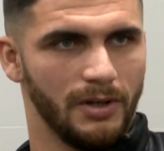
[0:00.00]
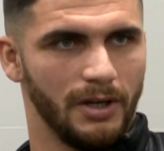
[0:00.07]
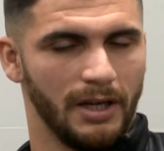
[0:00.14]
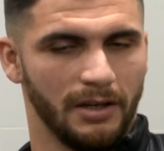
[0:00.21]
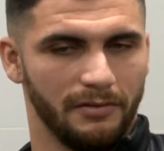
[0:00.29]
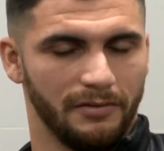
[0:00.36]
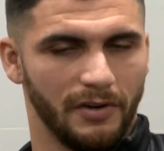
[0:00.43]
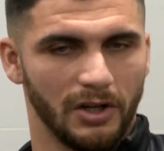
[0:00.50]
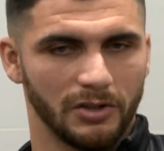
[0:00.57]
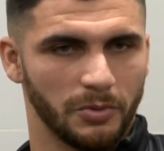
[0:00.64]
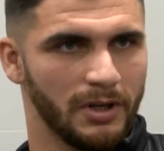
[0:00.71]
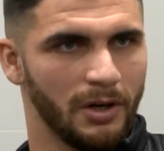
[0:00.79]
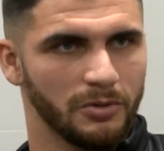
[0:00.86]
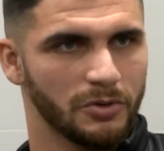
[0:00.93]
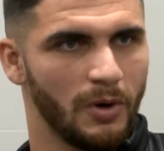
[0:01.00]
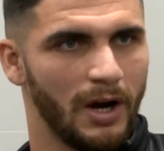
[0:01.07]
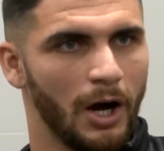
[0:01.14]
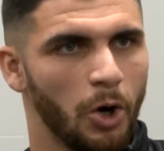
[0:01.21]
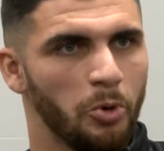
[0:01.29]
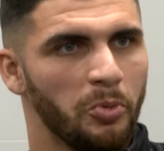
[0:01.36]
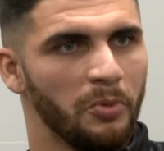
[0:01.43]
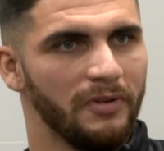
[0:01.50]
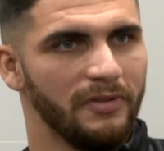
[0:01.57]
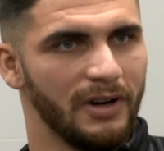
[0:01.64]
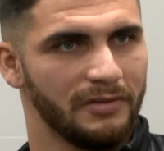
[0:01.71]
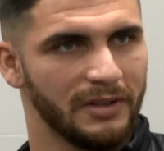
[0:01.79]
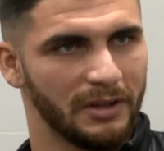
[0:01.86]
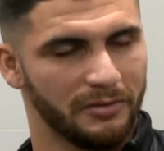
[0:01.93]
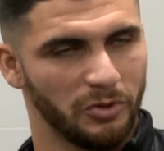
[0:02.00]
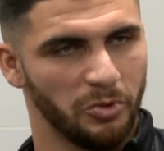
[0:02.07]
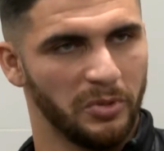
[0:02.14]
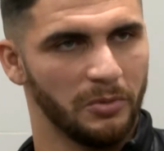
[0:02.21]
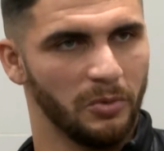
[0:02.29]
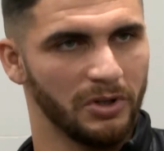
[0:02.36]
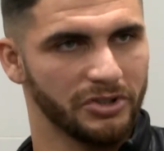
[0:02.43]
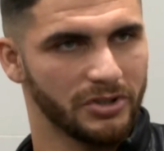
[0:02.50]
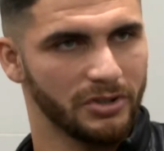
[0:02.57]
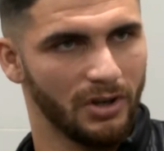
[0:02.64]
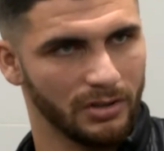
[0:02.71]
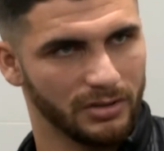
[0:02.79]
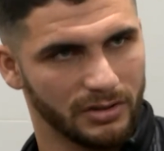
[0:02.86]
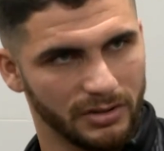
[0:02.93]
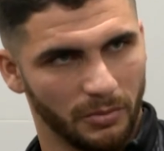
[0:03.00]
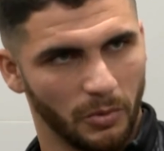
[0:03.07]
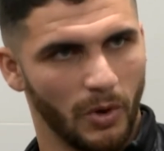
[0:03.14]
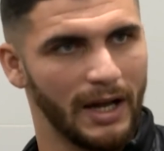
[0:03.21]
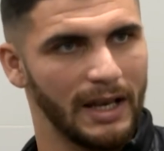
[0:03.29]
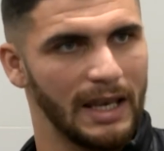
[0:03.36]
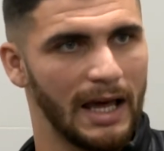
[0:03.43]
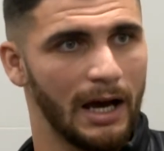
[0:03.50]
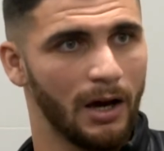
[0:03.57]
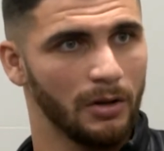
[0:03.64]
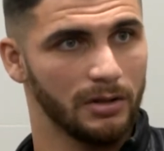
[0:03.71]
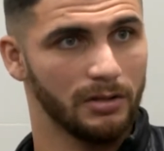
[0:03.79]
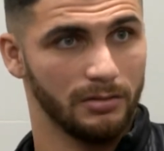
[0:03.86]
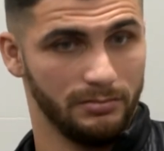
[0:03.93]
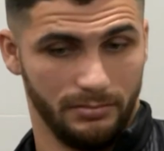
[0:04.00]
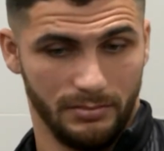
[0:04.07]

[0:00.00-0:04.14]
And at first, when I was quite open with it, I think a few people were shocked because I'm quite loud.